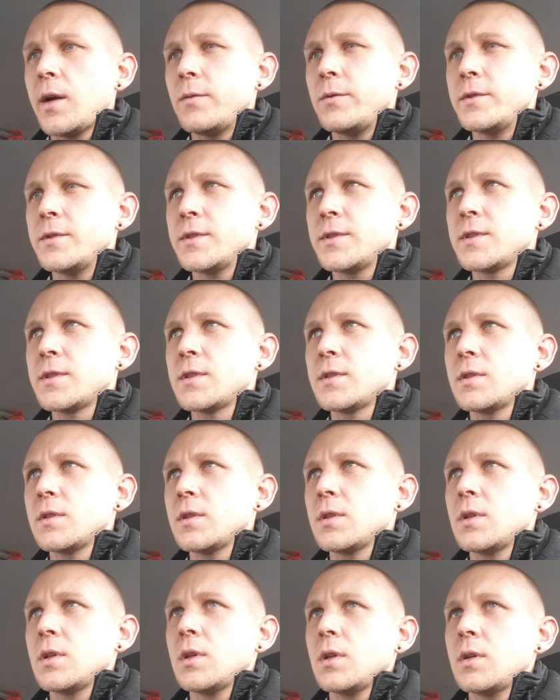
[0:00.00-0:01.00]
i was
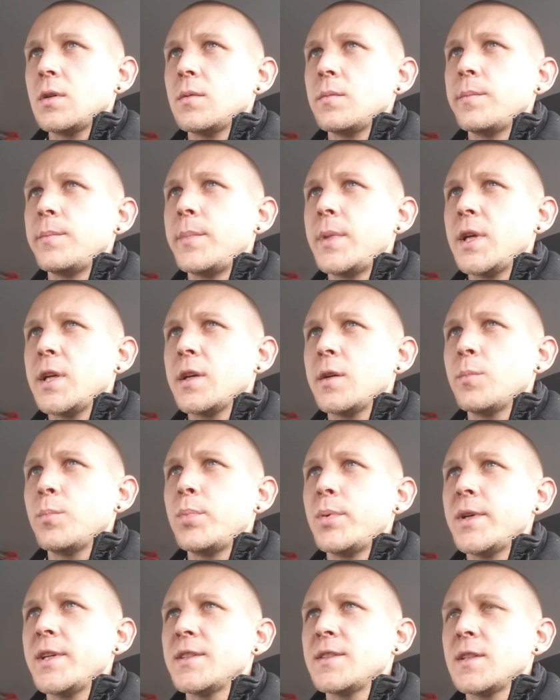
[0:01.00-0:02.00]
um, being
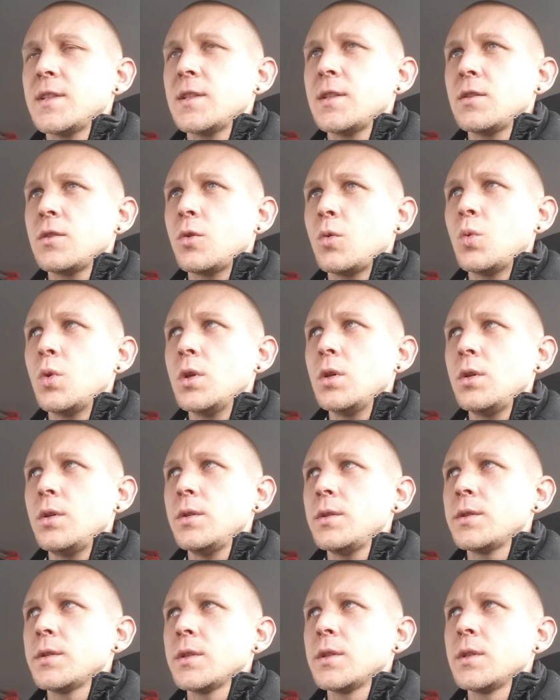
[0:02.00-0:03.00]
imprisoned in the
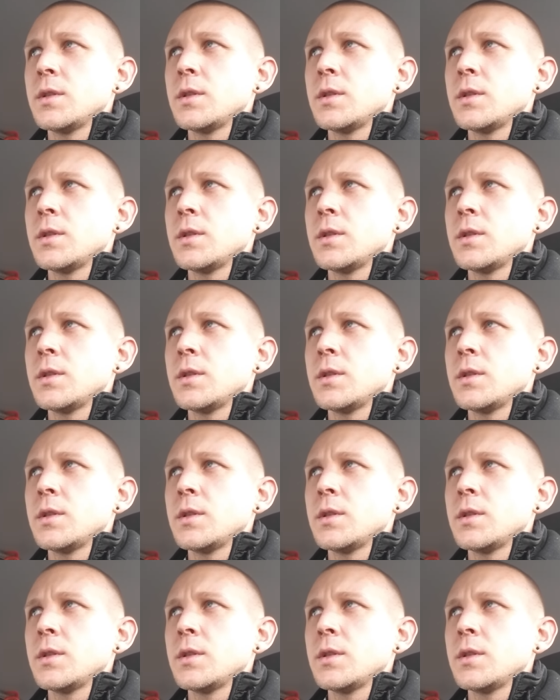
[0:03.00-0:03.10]
world